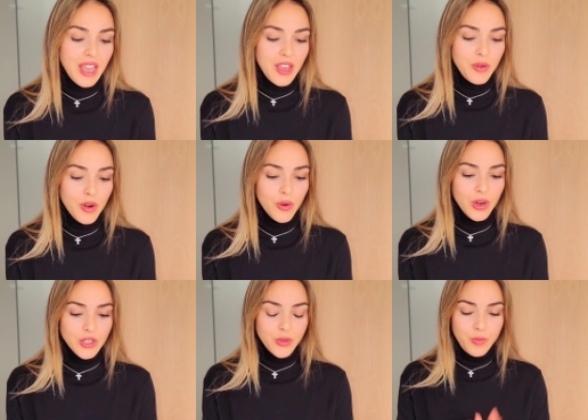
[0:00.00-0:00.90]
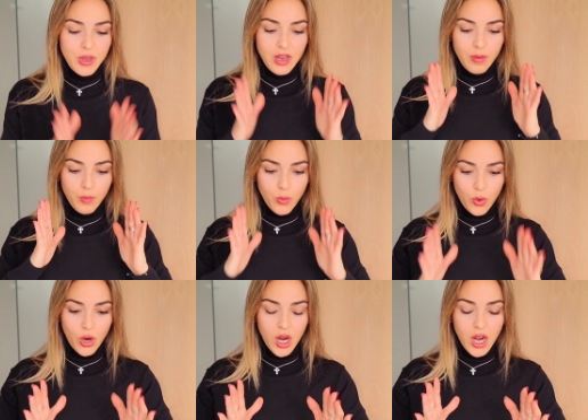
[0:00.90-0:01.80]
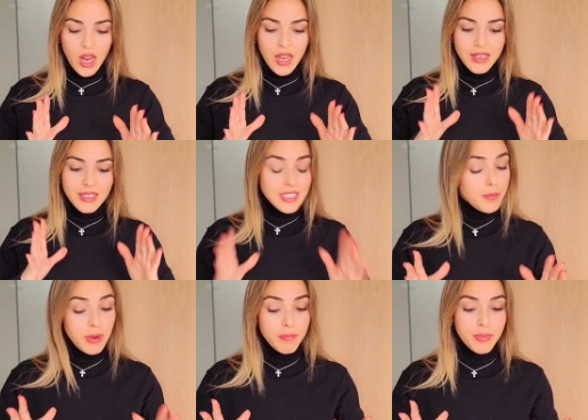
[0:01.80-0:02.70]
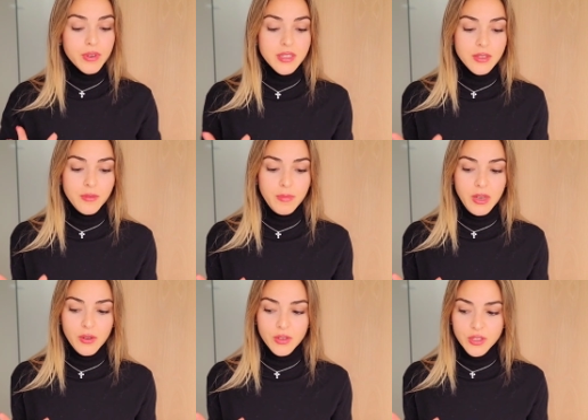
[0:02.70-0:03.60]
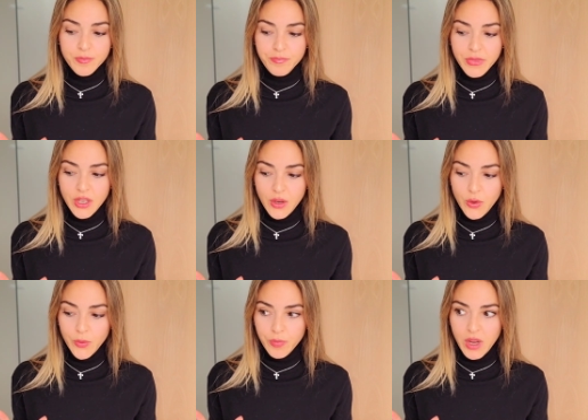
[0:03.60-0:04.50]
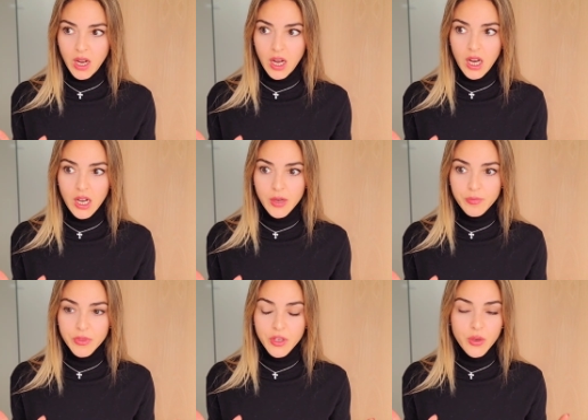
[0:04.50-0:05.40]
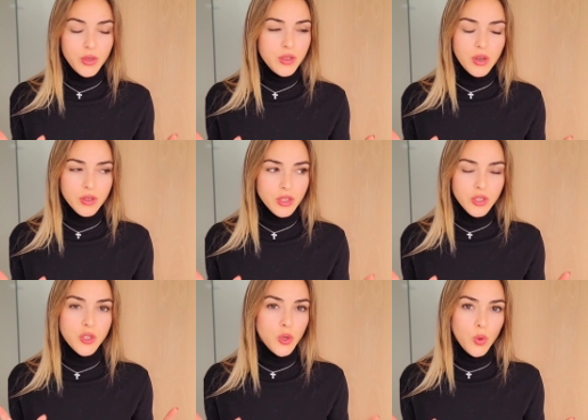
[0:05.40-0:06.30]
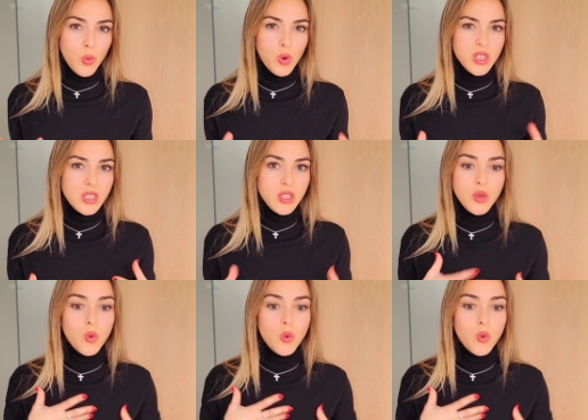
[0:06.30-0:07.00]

You're going to be a more disciplined person because you um, you don't do what you